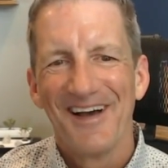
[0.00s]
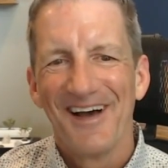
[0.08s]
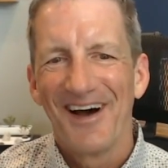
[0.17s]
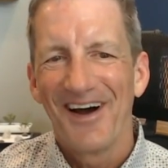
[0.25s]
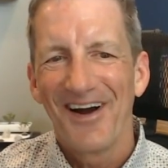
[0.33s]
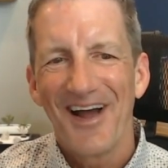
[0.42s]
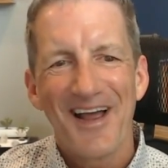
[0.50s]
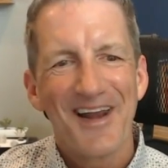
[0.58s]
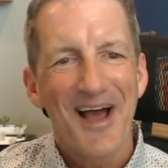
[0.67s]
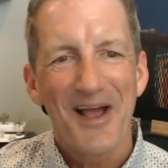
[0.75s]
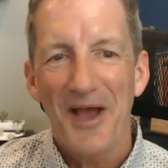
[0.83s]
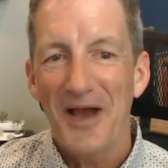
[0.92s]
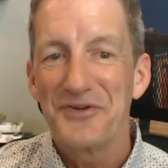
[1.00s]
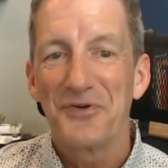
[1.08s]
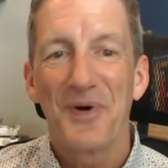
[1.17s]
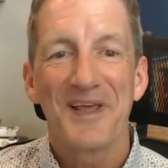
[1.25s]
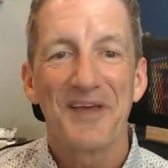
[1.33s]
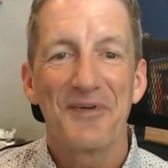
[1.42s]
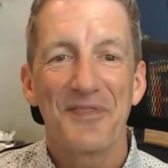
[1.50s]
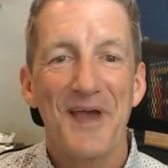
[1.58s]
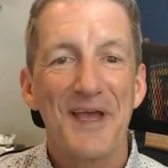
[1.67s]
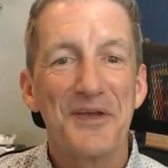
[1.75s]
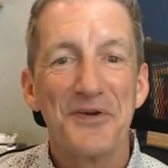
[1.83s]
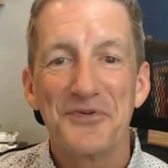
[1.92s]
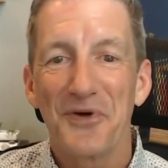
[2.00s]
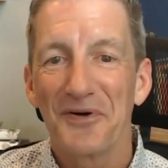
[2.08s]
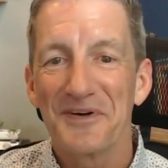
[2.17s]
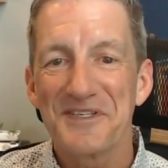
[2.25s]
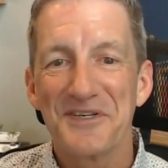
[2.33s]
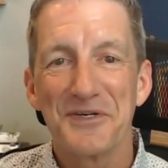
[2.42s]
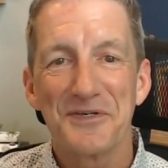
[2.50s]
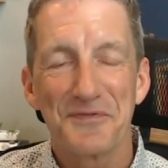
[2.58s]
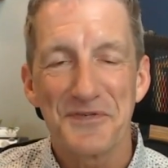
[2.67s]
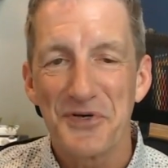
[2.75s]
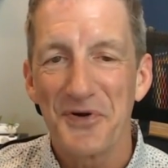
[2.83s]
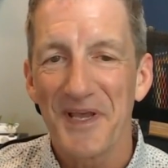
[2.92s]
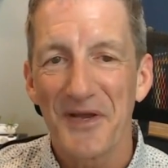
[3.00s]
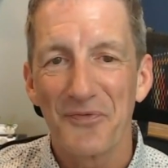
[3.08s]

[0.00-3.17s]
All right, and I do want to give a thank you to our listeners for tuning in